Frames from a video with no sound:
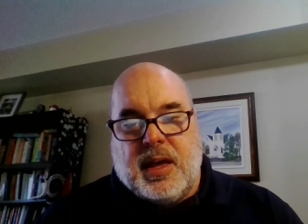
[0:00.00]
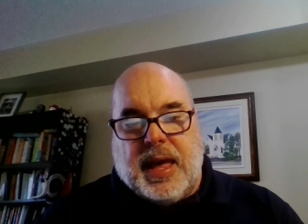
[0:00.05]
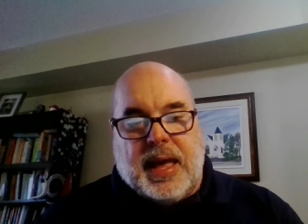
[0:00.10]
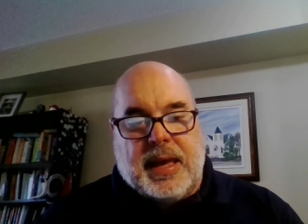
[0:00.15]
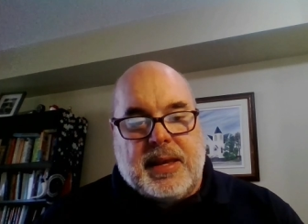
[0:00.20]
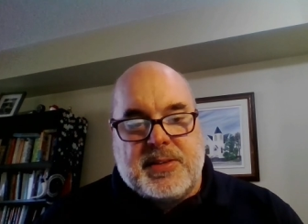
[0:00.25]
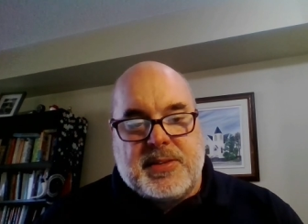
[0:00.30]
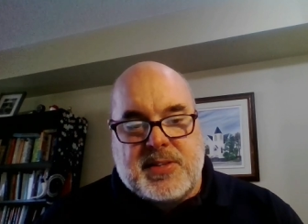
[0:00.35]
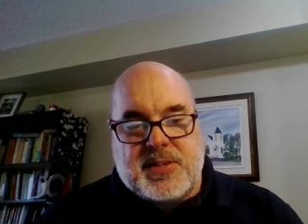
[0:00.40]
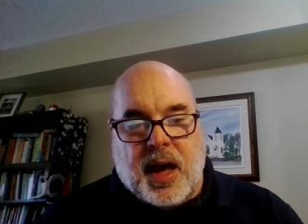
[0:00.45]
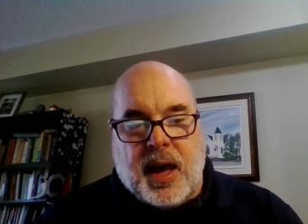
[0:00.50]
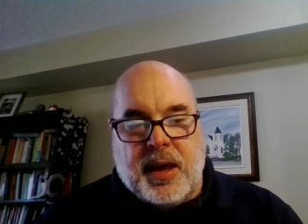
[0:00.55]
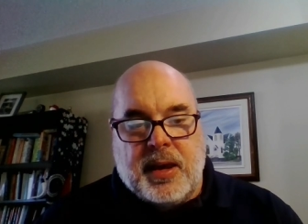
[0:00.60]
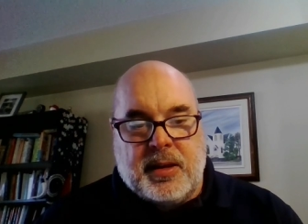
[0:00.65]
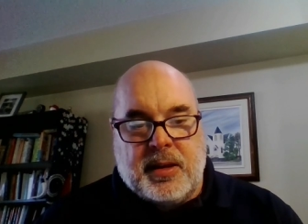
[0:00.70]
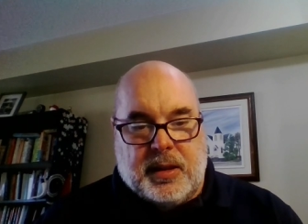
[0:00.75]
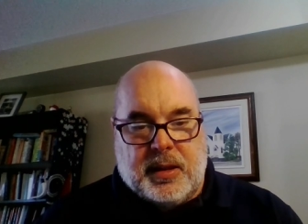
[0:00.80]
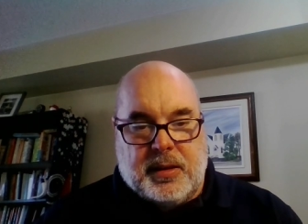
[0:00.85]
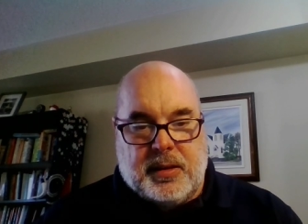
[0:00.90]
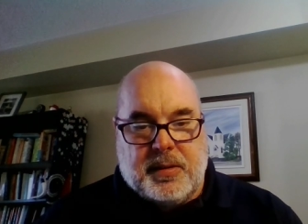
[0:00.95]

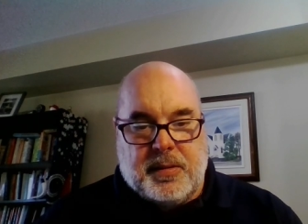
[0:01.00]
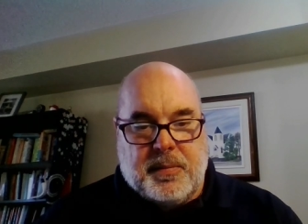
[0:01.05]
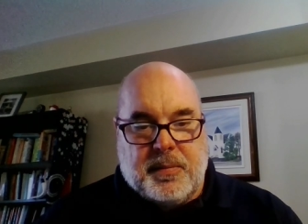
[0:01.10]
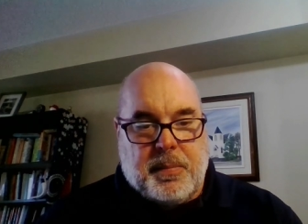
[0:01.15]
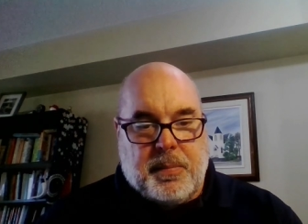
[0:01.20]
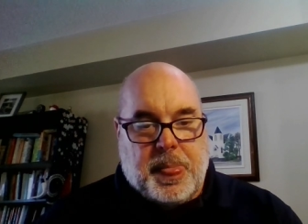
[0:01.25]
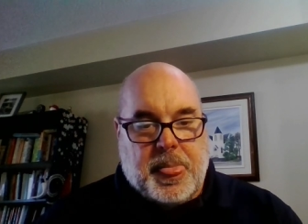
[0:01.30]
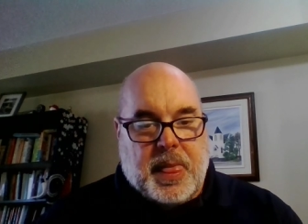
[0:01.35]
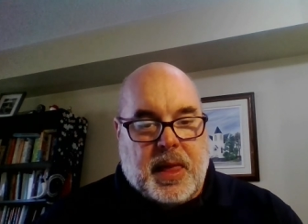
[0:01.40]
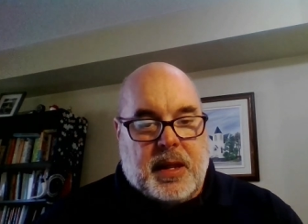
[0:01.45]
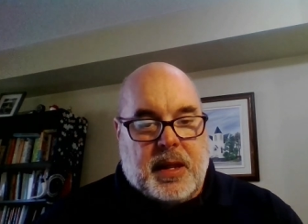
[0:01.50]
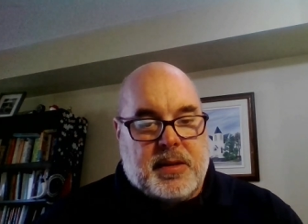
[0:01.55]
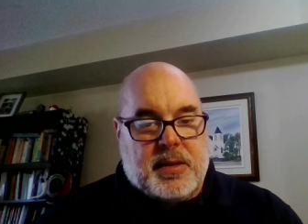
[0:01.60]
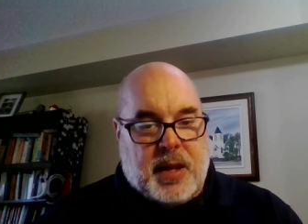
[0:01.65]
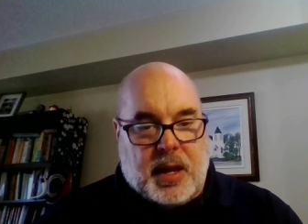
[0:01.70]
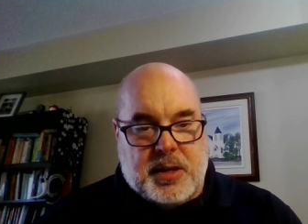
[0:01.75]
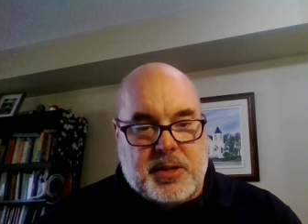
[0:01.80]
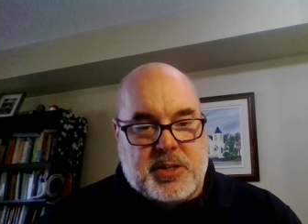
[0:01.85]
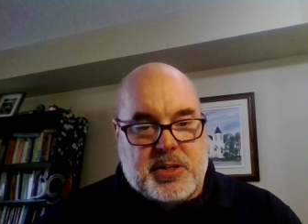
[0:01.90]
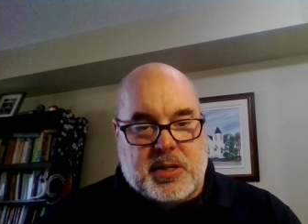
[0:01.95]
anxiety,
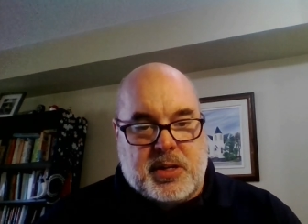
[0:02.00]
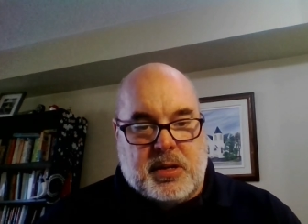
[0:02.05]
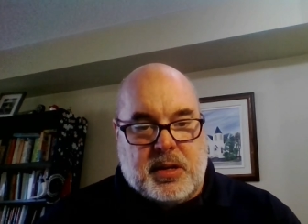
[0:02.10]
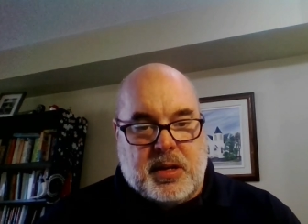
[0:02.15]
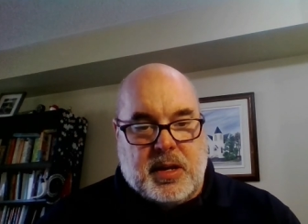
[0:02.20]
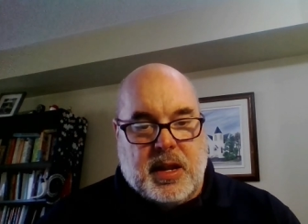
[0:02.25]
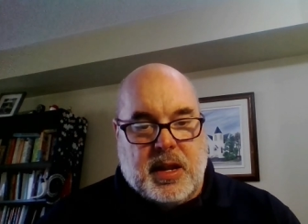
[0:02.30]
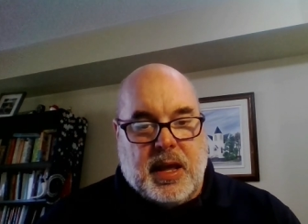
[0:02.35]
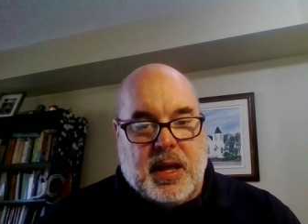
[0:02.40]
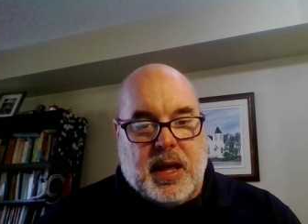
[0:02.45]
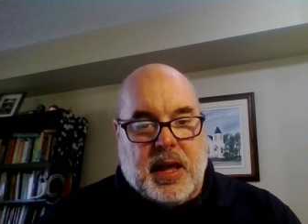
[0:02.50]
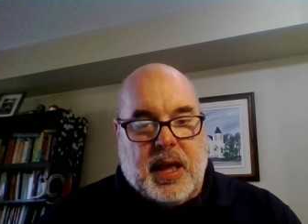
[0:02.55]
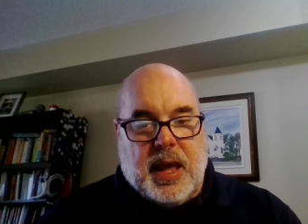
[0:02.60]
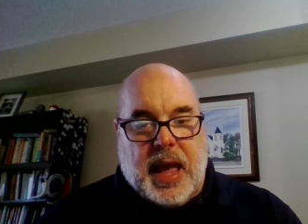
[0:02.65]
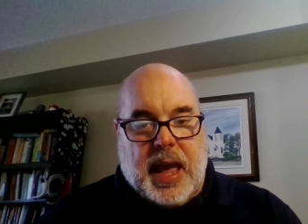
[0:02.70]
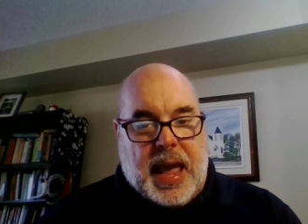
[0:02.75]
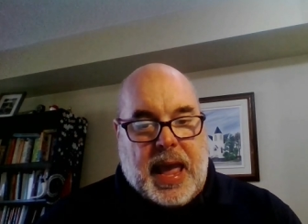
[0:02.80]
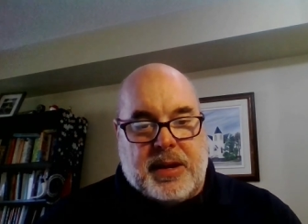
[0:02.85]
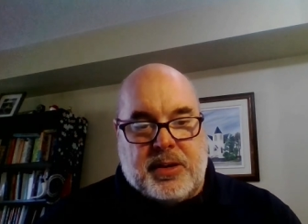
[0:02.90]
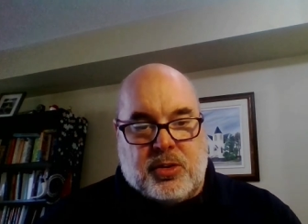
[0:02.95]
tension,
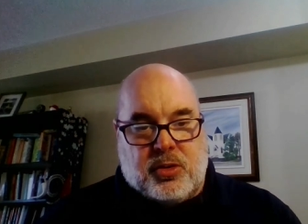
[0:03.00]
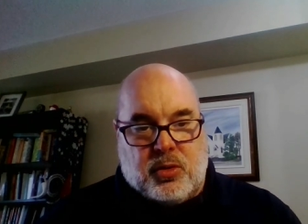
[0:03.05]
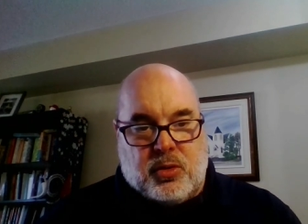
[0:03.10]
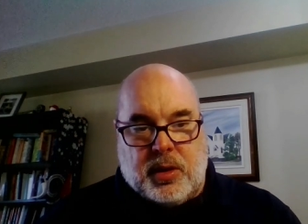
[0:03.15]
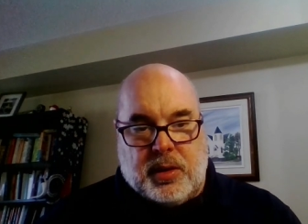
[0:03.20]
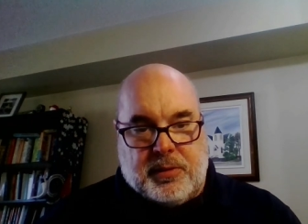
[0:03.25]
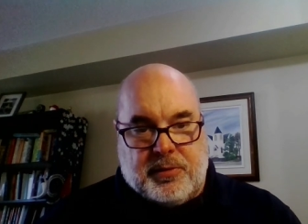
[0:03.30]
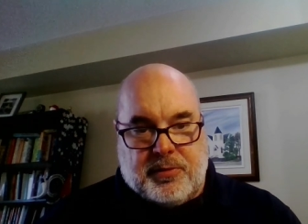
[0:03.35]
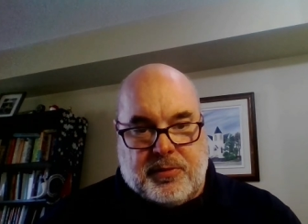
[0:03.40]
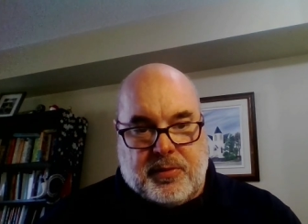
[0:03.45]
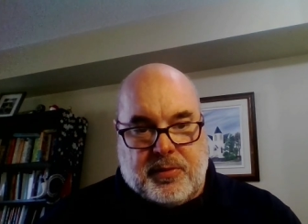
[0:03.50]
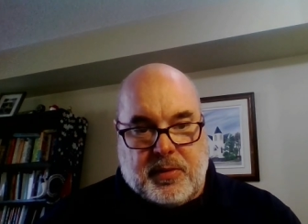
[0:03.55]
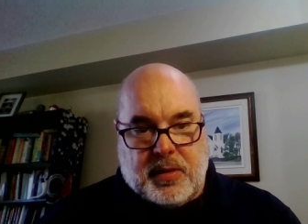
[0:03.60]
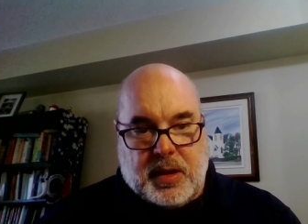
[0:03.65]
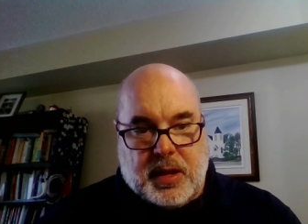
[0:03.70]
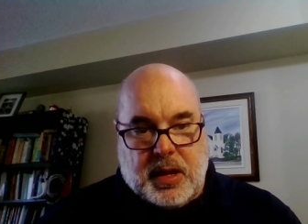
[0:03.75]
and grief